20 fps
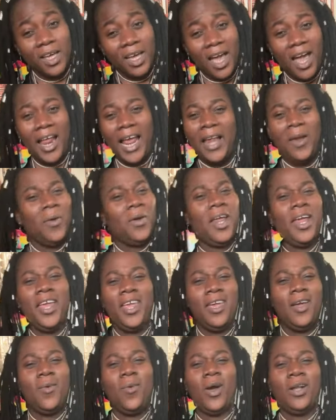I know they're
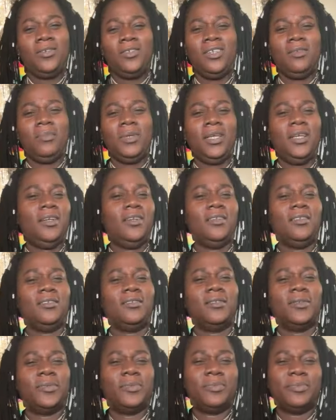here watching me.
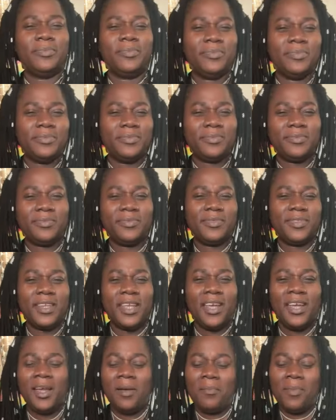
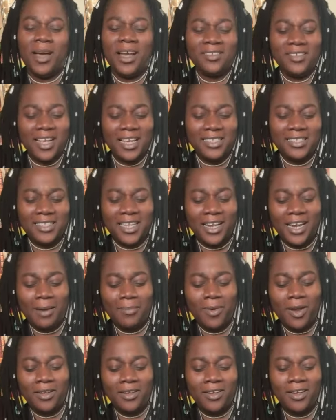But as I said,
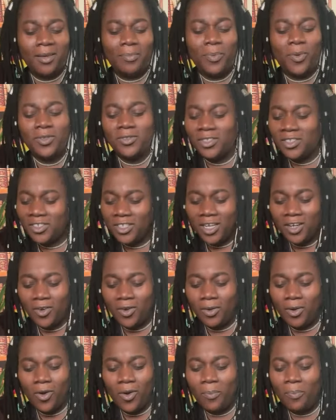I'm not in a position
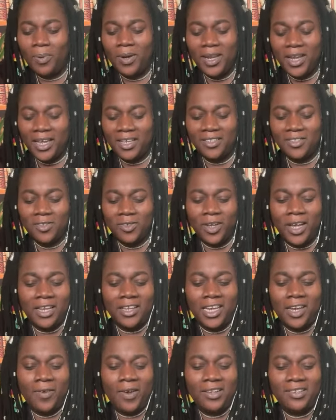or place to
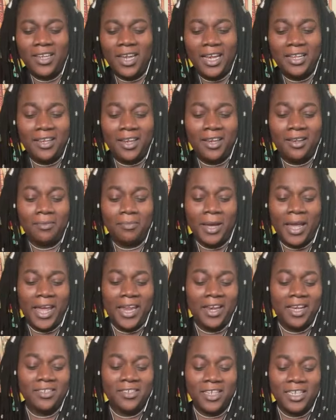get irritated. My
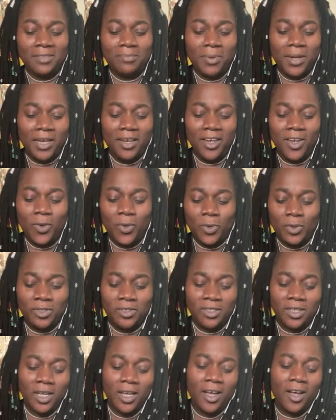energy is being
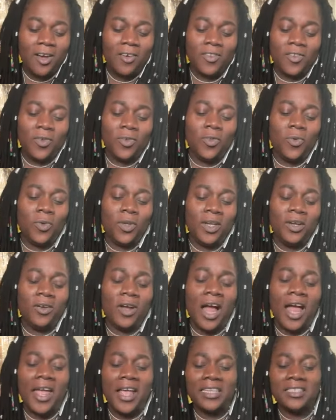used to do the
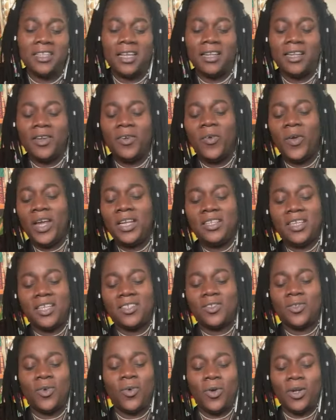highest and the
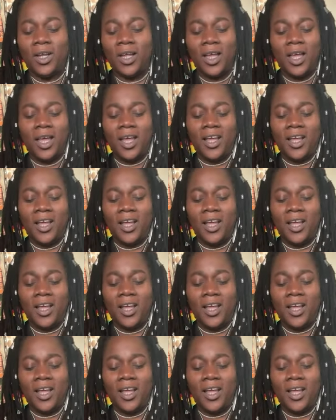greatest good.